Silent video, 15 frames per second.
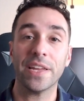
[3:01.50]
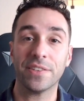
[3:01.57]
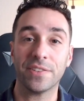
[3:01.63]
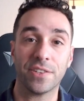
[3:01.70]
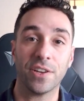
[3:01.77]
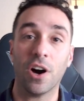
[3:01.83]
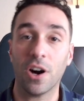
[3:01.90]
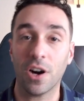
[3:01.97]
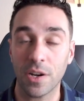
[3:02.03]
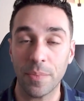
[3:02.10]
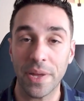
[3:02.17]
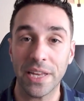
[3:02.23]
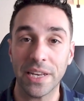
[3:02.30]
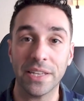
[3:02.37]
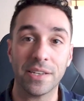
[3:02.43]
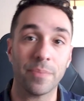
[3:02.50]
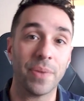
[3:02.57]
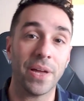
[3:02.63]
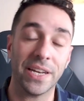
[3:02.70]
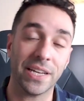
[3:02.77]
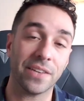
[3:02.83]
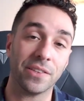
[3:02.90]
to automate it
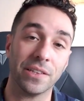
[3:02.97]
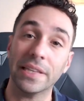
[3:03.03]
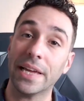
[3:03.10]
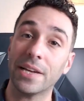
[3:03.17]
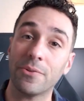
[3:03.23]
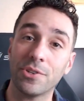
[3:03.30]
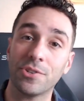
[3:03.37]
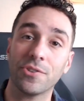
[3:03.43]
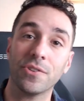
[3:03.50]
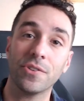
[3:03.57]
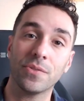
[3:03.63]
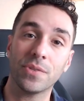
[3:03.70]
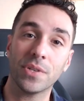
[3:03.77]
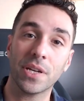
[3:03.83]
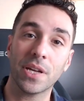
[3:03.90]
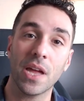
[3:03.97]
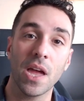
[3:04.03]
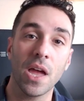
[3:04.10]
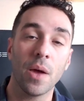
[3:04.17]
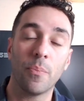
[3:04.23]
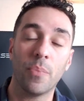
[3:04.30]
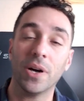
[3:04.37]
depending on the language you're using,
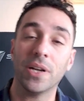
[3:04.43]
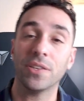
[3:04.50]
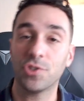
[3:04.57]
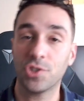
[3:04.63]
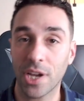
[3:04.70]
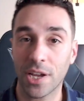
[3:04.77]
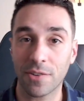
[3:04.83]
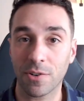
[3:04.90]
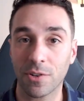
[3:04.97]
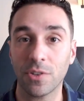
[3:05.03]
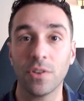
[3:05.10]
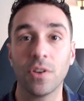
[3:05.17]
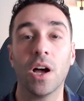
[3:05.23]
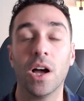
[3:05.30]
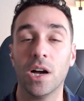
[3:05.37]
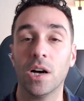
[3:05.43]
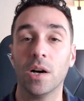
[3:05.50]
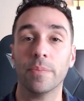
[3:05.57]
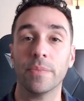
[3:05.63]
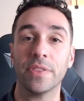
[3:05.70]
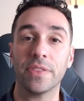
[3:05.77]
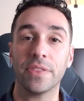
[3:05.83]
but in general,
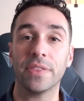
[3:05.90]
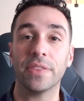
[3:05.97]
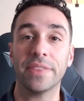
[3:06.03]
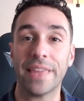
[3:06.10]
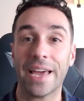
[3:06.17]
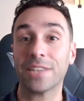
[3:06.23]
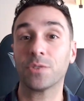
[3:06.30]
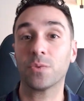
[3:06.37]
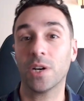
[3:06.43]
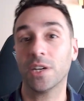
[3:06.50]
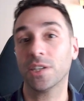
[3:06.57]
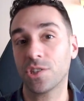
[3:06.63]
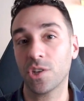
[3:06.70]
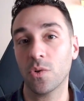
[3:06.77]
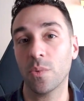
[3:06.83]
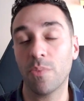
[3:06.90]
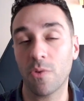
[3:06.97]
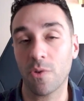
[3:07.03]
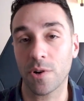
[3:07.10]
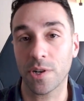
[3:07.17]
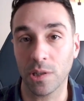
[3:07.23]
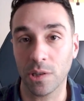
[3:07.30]
um, that's why it's so
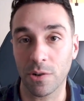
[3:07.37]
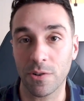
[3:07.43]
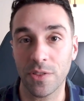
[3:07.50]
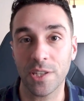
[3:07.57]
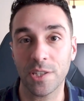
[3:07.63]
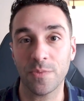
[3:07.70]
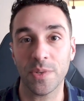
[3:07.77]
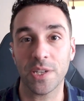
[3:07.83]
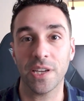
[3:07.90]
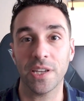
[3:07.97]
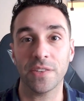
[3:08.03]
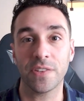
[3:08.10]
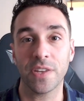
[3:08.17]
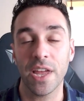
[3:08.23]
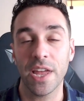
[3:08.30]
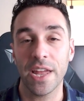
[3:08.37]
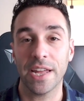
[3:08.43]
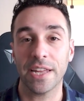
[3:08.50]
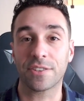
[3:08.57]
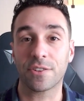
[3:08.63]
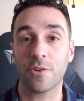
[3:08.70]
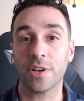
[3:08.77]
important to learn this because
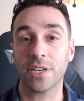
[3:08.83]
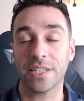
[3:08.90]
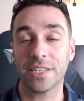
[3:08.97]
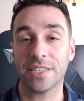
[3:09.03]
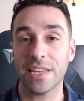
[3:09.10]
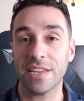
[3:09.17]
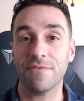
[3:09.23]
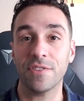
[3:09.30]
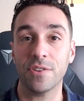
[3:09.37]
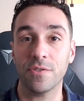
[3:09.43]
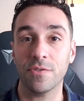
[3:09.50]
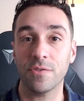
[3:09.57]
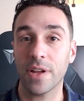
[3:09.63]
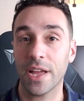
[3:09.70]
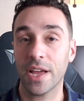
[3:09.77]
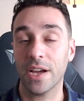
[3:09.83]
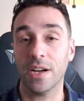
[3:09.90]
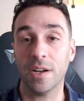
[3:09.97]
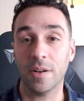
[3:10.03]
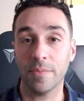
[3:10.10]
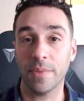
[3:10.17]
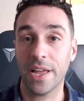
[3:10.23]
it's going to save you
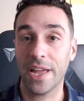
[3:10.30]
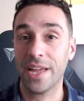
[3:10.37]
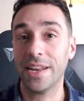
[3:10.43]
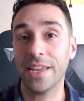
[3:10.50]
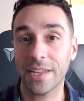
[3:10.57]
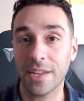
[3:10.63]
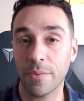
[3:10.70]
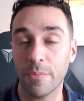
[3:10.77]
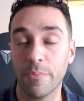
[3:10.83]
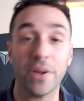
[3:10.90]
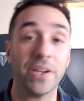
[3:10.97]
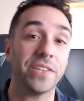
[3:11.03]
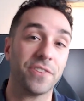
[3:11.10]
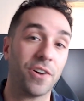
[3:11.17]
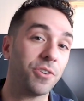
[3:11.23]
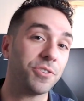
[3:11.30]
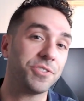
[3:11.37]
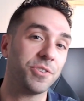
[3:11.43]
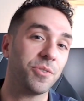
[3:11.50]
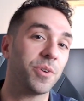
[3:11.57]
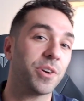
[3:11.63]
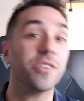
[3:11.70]
um, a headache, but it's
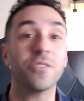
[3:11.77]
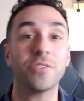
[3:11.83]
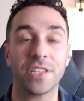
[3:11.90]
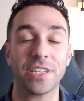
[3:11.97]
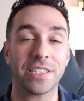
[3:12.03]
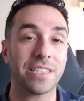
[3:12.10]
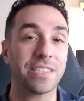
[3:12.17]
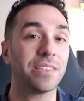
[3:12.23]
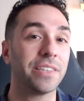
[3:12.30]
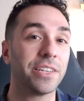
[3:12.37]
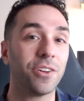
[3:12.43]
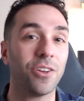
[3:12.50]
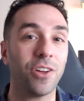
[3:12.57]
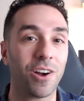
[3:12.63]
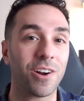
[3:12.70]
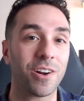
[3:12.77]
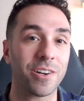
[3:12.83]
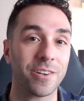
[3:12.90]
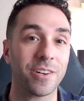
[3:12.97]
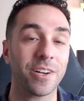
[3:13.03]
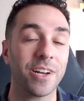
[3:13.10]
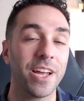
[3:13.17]
also one of those things that's a little
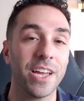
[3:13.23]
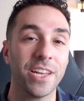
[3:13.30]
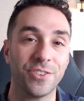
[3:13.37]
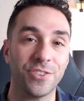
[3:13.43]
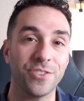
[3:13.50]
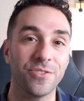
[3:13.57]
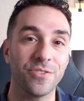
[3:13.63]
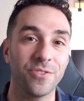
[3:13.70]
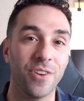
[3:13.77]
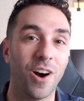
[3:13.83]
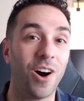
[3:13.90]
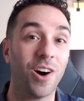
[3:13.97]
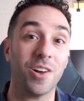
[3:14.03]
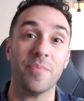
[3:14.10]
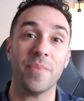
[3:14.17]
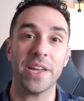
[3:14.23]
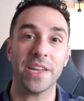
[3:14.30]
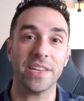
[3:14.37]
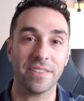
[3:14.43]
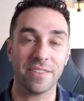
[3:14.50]
harder to automate